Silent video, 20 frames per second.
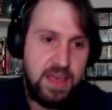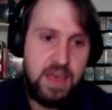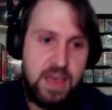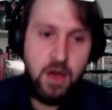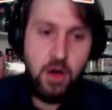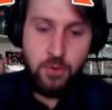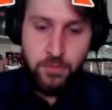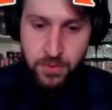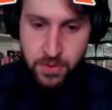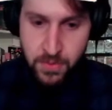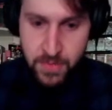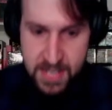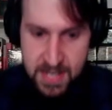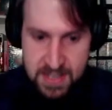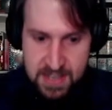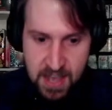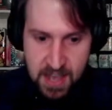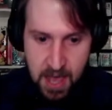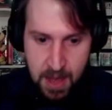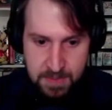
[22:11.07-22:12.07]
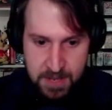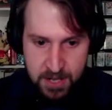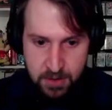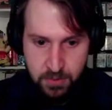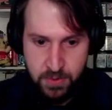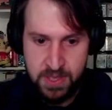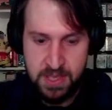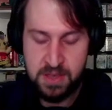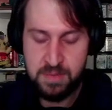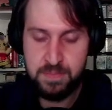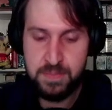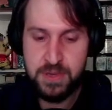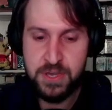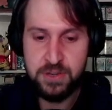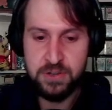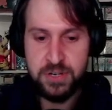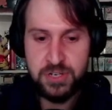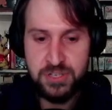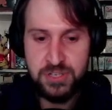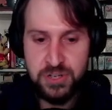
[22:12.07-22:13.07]
Hopefully we get a top deck we can
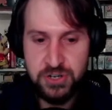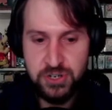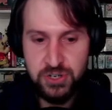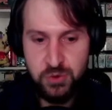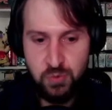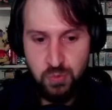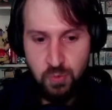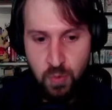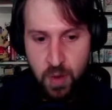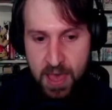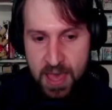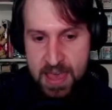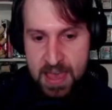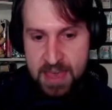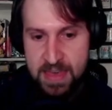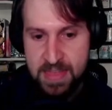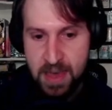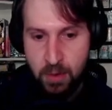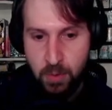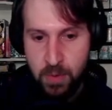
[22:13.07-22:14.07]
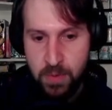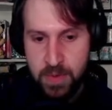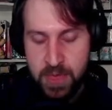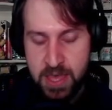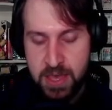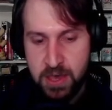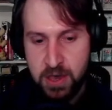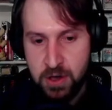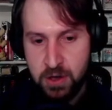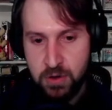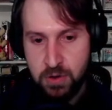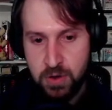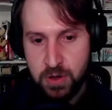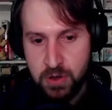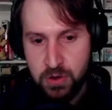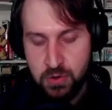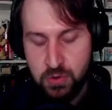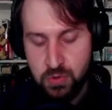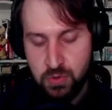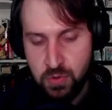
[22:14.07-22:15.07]
computer search away. That way we can go
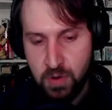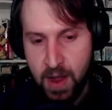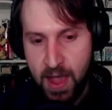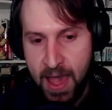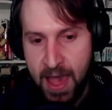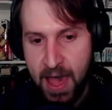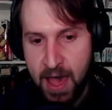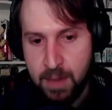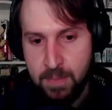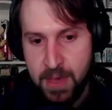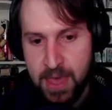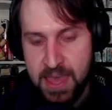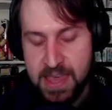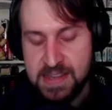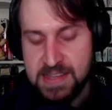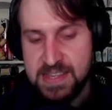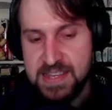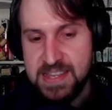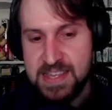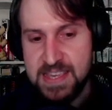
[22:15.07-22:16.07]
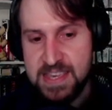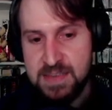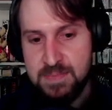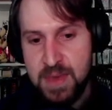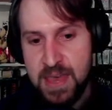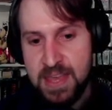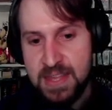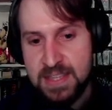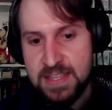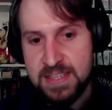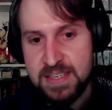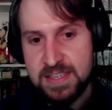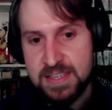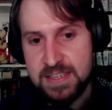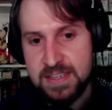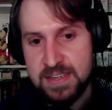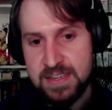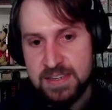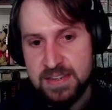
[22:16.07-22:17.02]
grab a Teammates.